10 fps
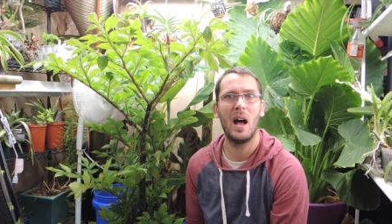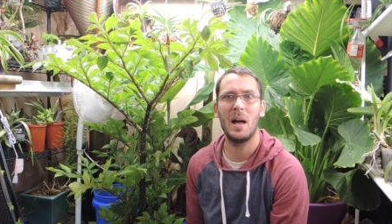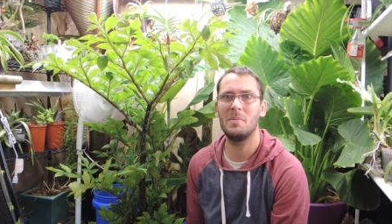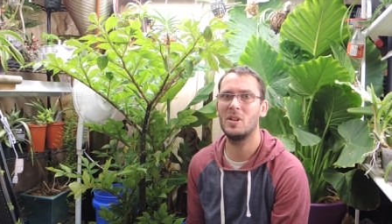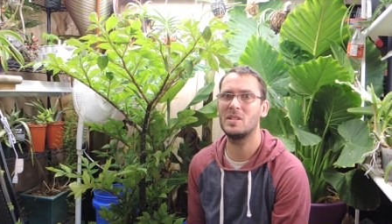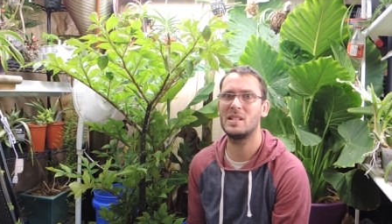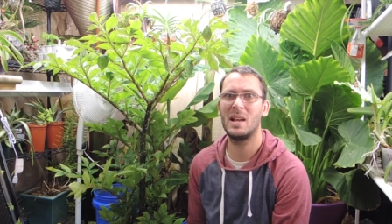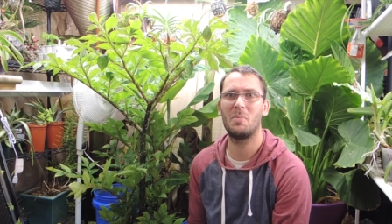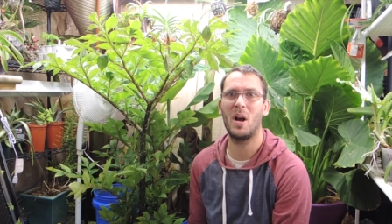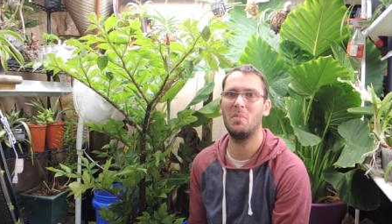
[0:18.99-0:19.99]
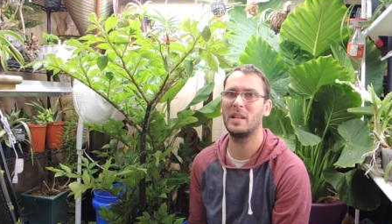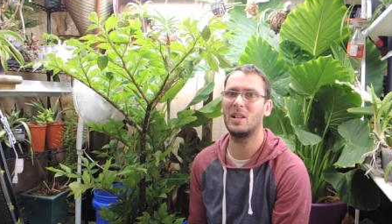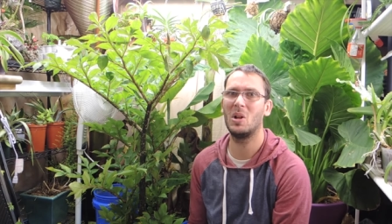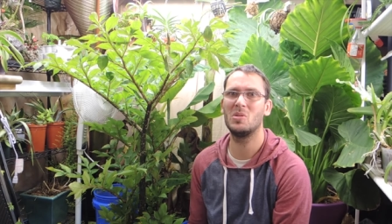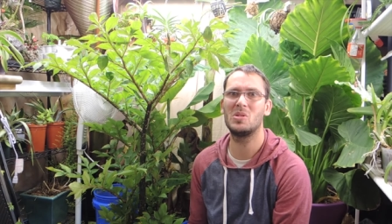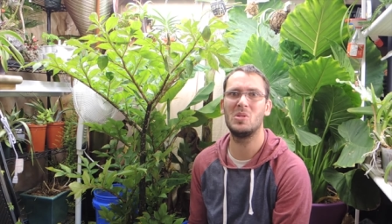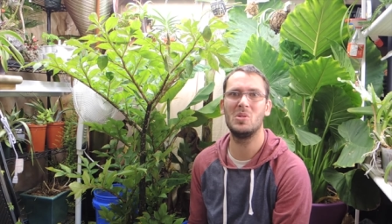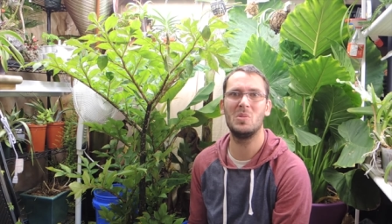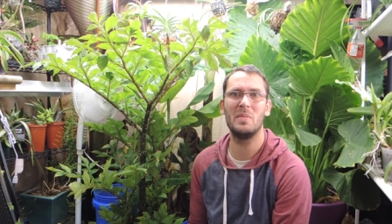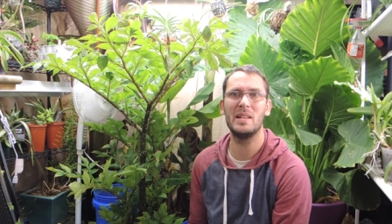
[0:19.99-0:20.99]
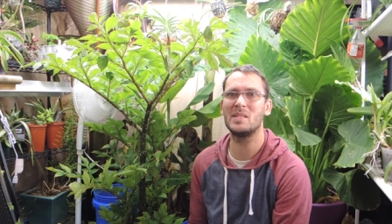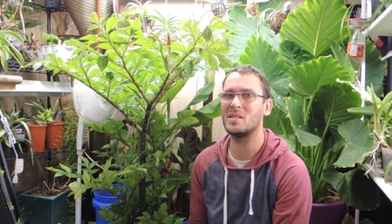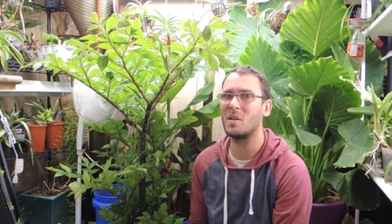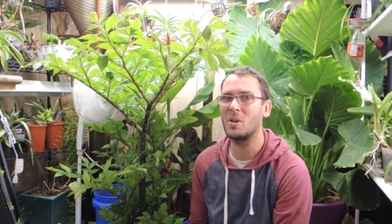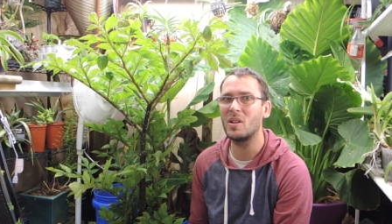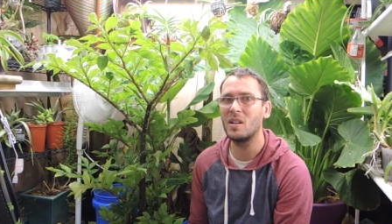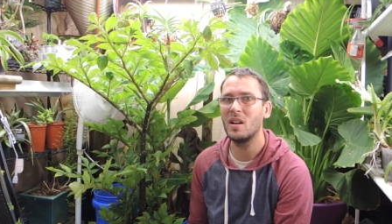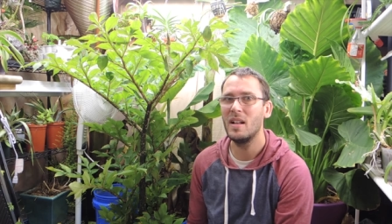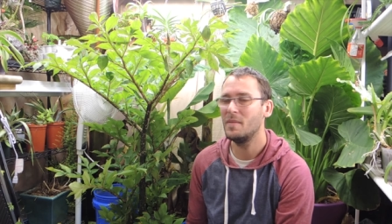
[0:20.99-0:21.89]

I'm going to say, probably close to midsummer.